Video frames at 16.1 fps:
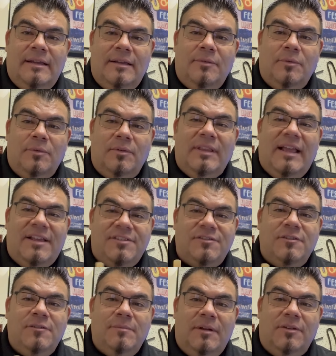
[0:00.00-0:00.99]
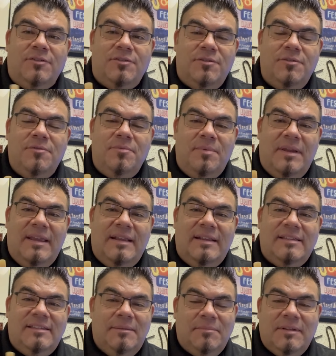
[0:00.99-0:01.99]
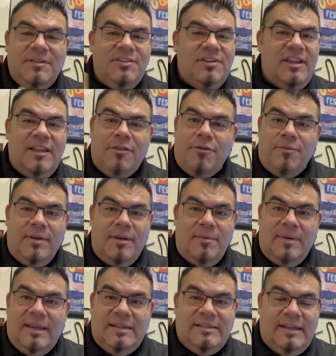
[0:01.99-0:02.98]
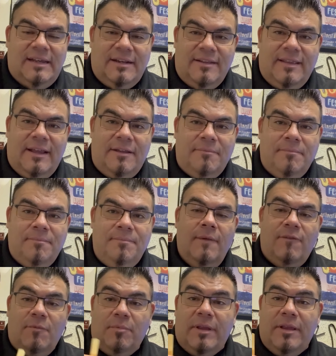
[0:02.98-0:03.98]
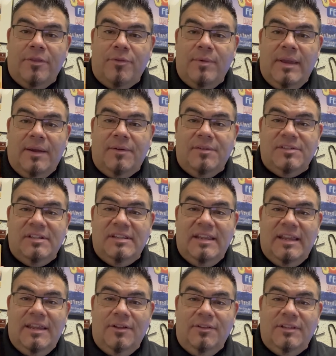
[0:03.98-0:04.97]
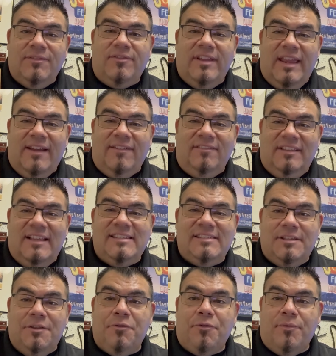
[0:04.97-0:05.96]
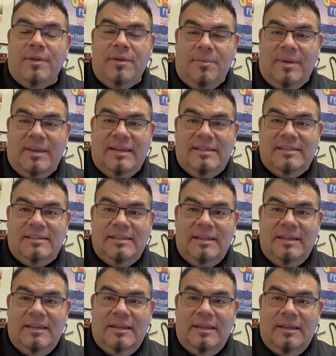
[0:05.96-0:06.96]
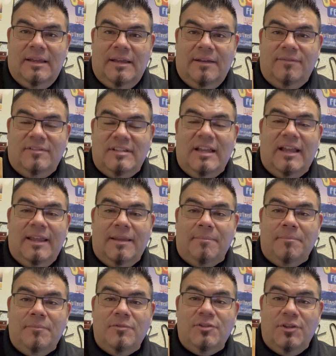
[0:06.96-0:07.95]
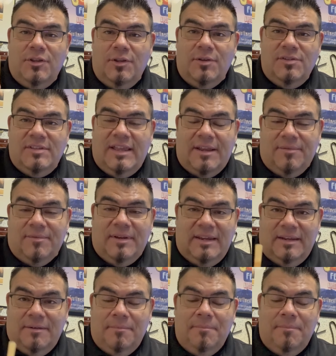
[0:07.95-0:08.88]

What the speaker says: Will last you about 2 weeks. Sometimes you get 3 weeks out of that. If you're playing 3 hours a day, you'll definitely have less than 3 weeks of time to use that reed.